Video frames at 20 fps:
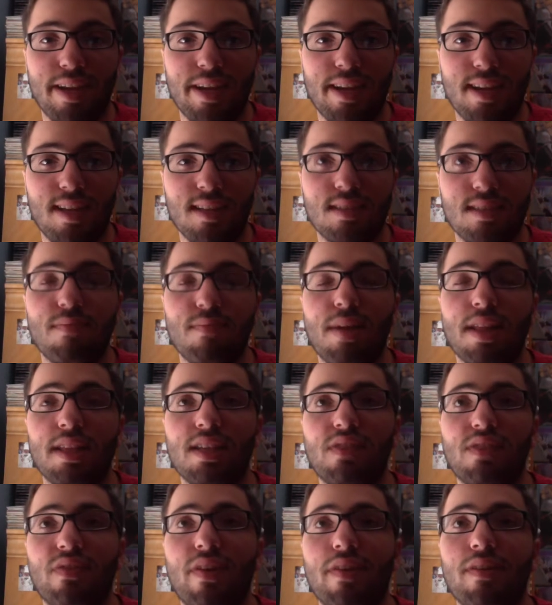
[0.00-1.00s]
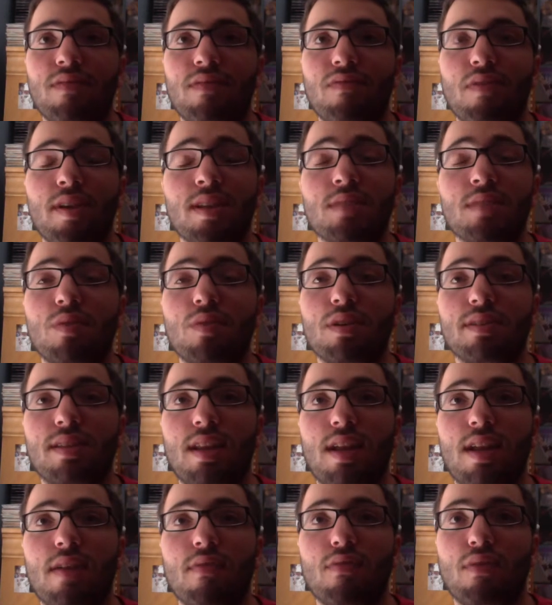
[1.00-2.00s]
It is my least favorite of his books that
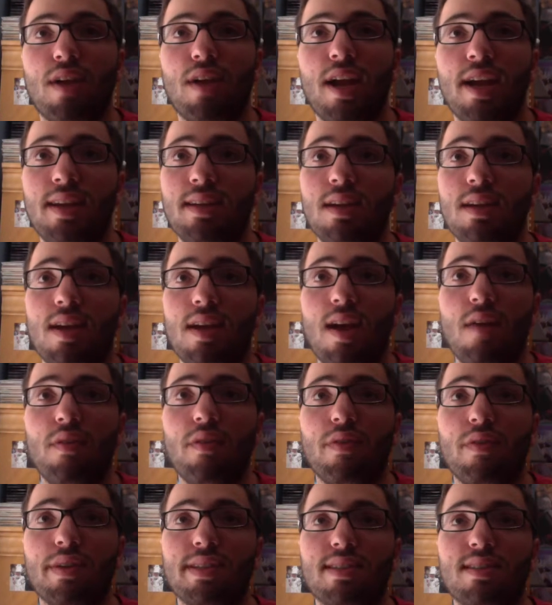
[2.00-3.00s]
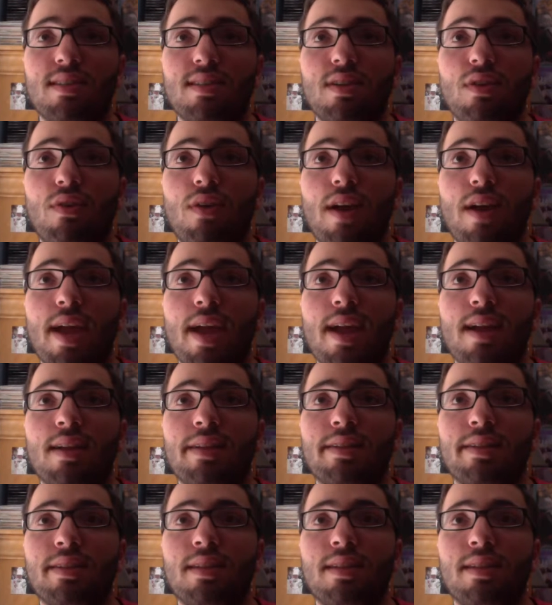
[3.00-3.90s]
I've read, however, it's still a